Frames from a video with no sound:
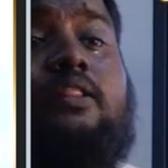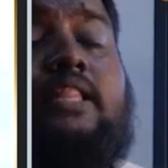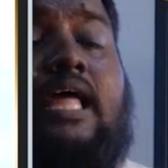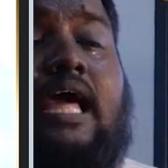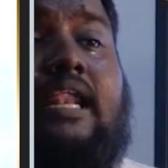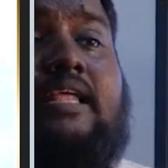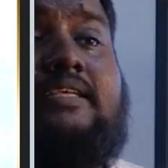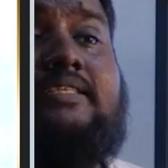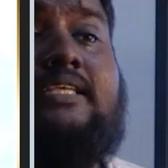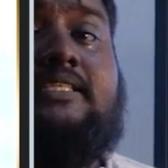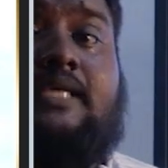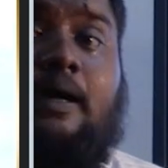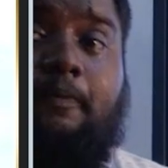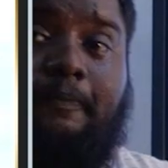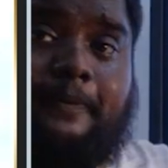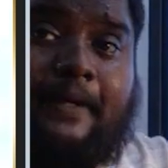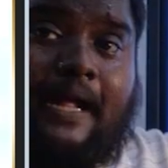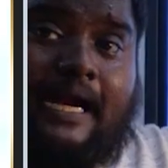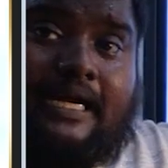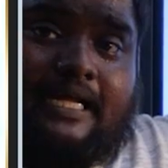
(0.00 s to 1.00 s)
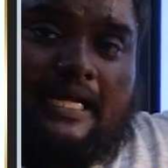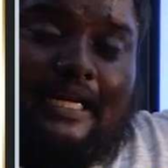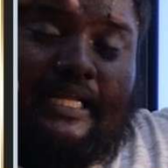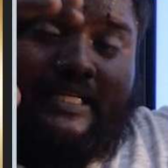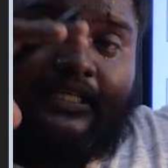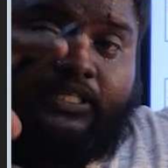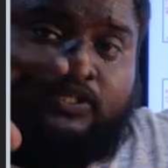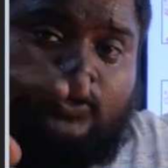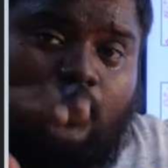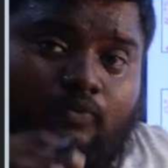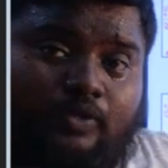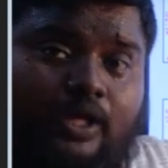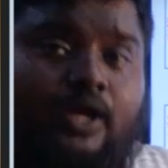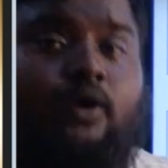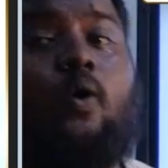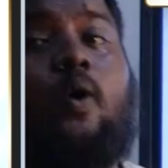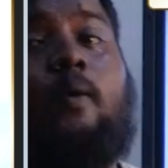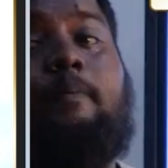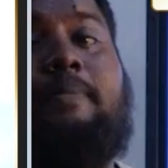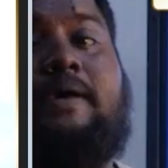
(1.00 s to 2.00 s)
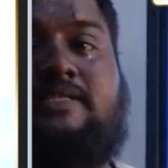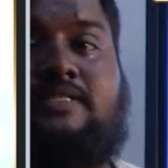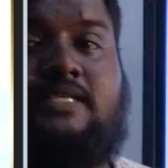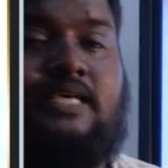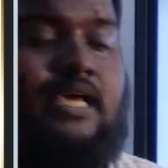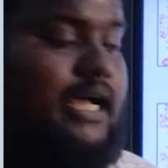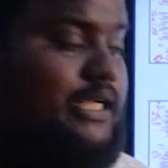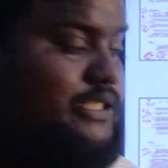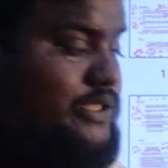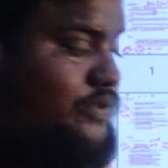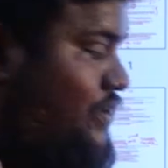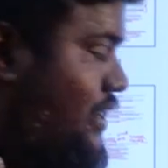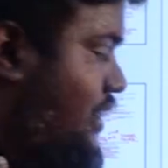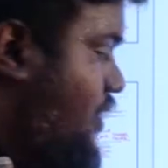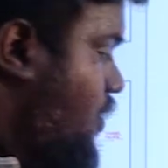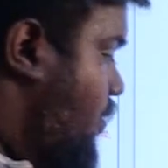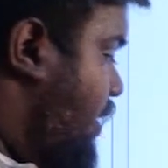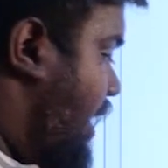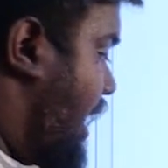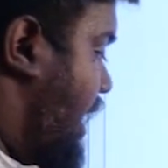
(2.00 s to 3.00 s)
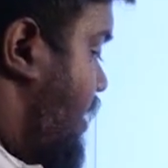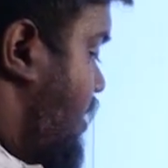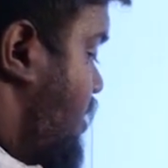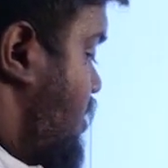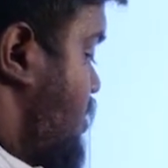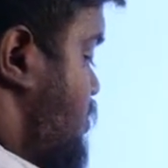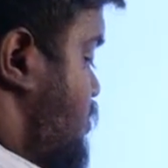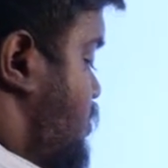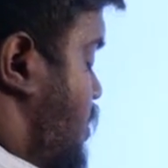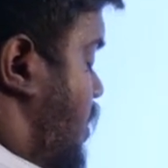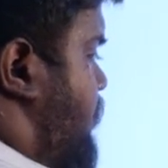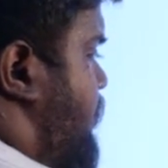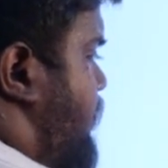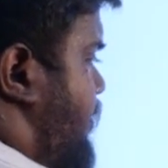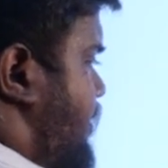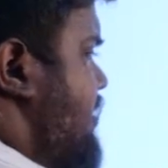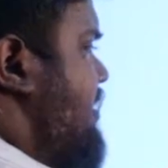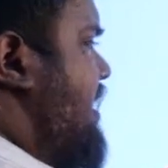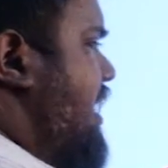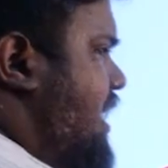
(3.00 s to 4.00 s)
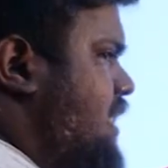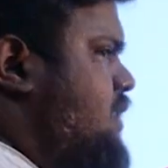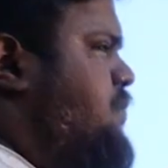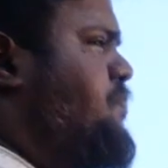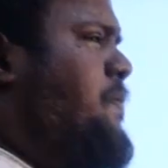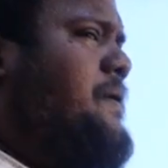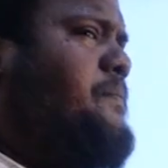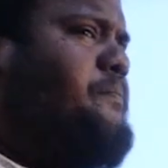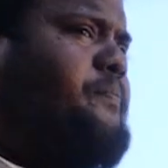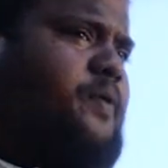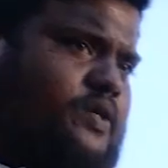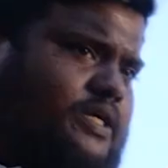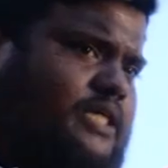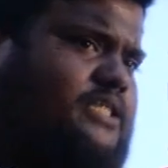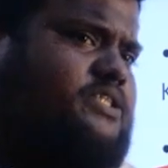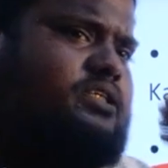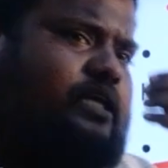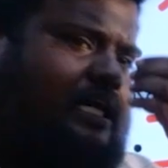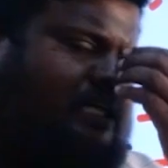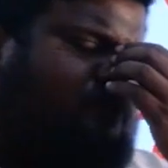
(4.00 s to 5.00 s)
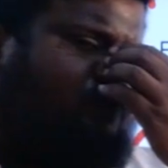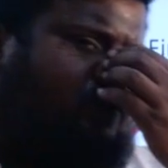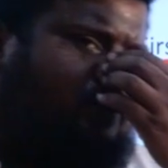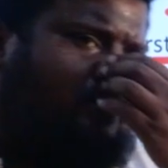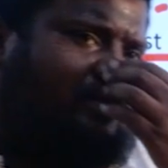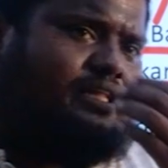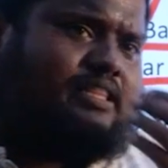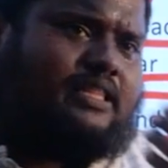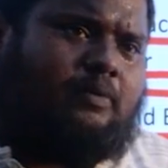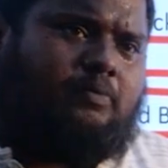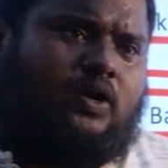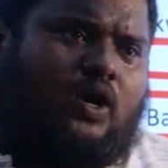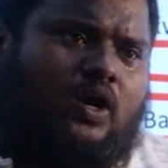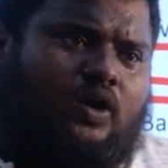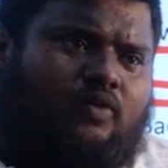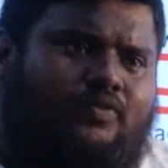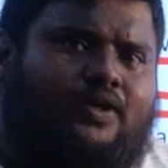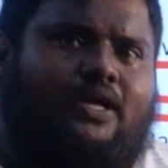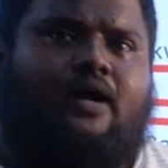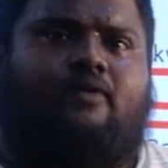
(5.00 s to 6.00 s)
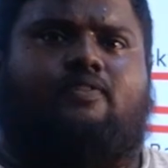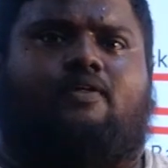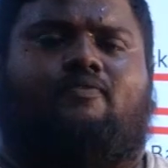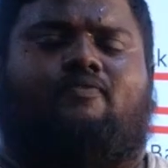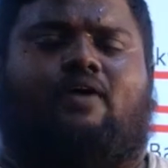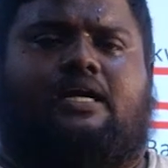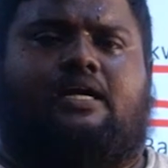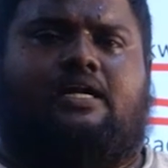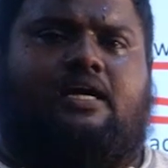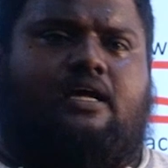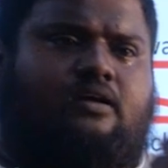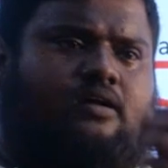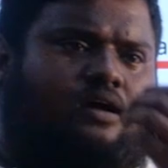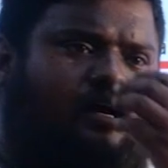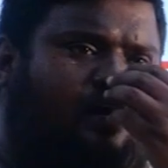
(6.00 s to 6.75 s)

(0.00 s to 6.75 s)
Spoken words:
there is a subcategorization of the OBC as well. Okay, so there has been protest as well in Tamil Nadu. We have the 1 year